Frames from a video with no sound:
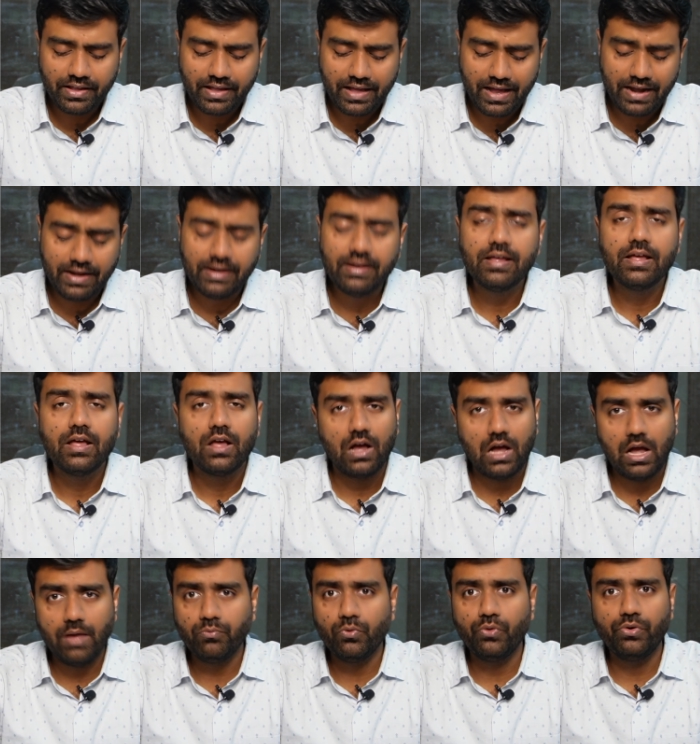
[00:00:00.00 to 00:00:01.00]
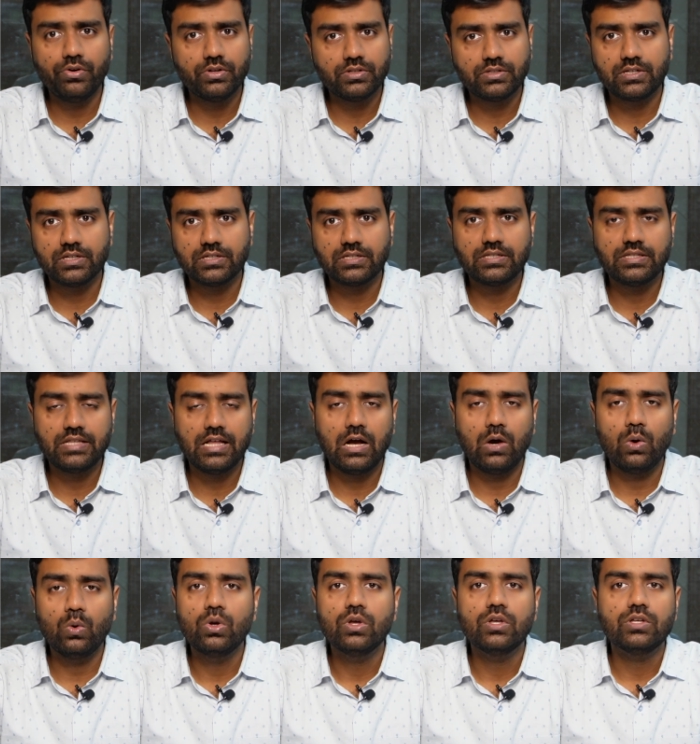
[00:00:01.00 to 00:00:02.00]
and I'm going to discuss
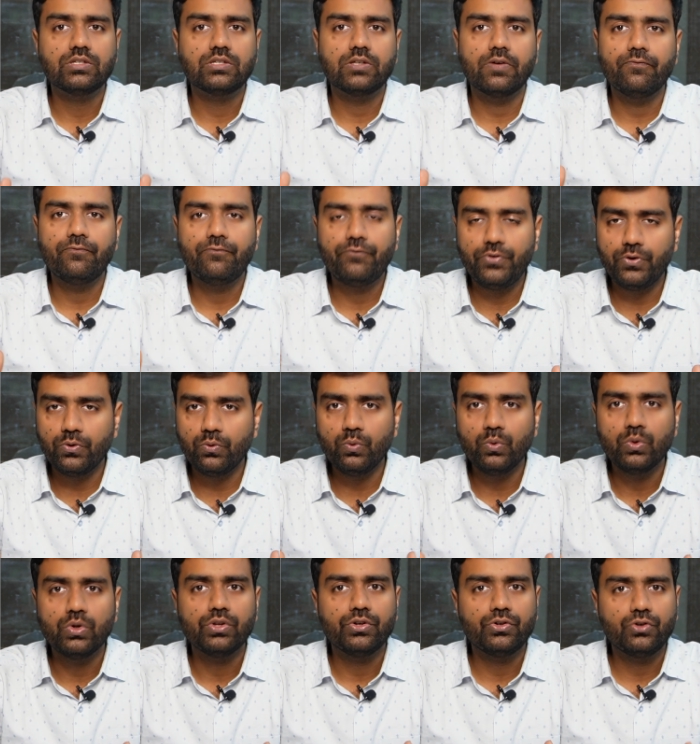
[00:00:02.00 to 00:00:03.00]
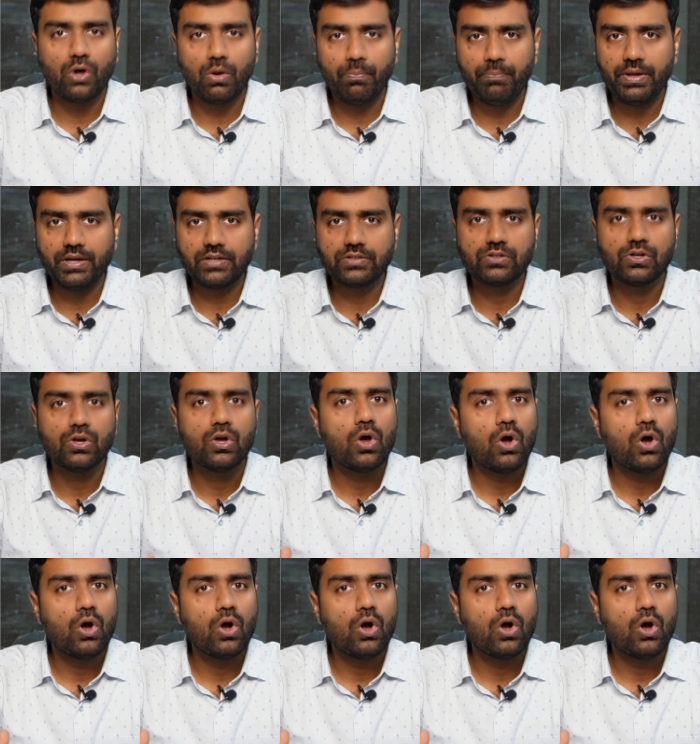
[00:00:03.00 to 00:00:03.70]
now some few topics